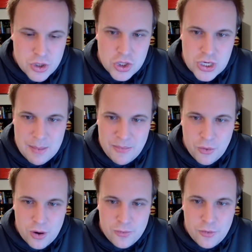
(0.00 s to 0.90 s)
your job
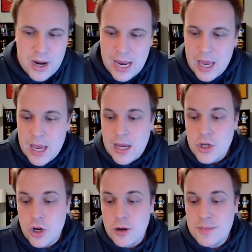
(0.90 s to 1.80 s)
for free.
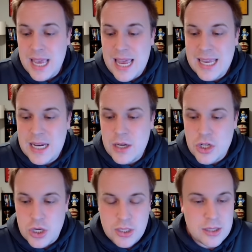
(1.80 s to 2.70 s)
Terms and
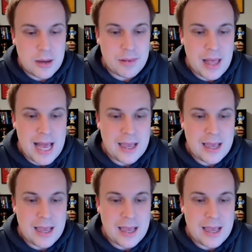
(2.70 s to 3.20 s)
conditions apply.